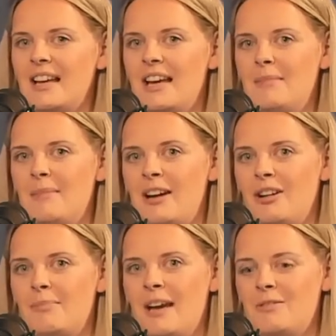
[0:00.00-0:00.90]
I
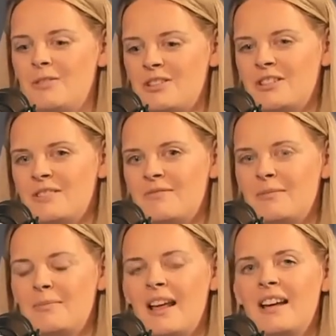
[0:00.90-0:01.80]
got made redundant
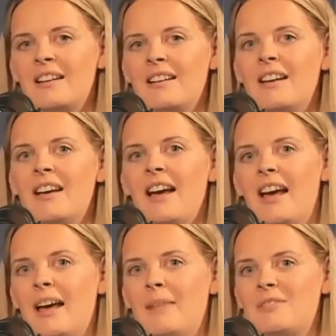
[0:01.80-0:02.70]
from that.
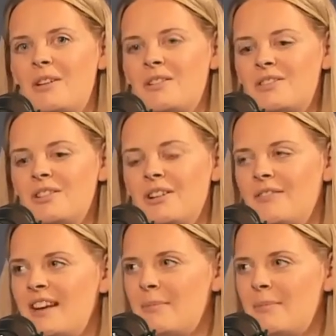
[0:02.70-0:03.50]
So I was sort of in a